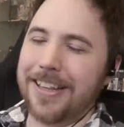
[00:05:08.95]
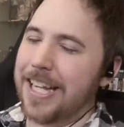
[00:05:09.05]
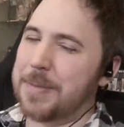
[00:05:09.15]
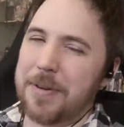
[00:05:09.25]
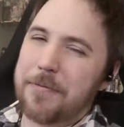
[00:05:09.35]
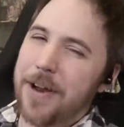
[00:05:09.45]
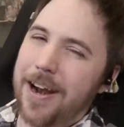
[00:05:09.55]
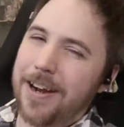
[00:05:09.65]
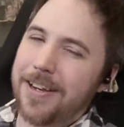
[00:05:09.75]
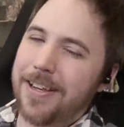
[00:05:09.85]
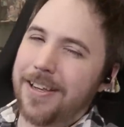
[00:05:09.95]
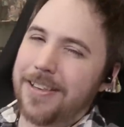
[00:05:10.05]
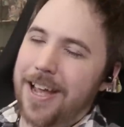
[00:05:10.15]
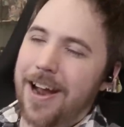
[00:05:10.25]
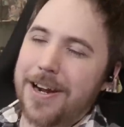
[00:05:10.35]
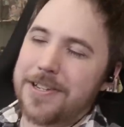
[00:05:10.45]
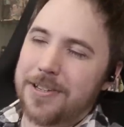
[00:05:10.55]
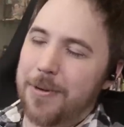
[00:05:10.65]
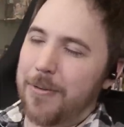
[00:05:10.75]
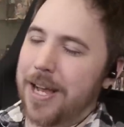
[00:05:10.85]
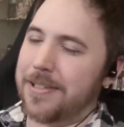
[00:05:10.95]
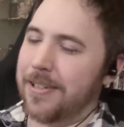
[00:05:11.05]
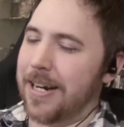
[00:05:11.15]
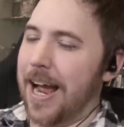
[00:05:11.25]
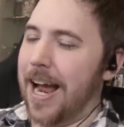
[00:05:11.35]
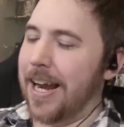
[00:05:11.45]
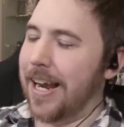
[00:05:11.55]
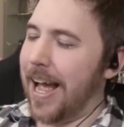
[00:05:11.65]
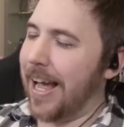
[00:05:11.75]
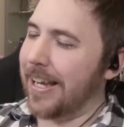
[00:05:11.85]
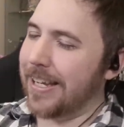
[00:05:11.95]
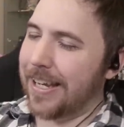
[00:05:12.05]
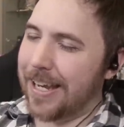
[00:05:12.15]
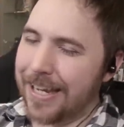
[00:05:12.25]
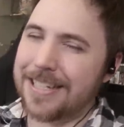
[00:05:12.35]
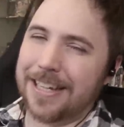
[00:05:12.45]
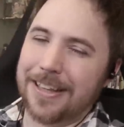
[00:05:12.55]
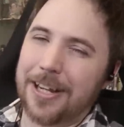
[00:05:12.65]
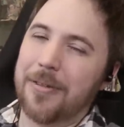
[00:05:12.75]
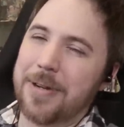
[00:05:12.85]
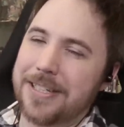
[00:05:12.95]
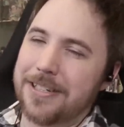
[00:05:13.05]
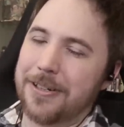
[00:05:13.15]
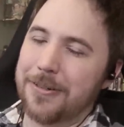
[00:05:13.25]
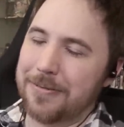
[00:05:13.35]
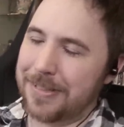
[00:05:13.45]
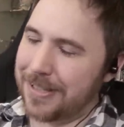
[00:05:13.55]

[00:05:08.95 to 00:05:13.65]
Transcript: Let's be fair. The Iron Sumo Wrestler guy, he's a little bit too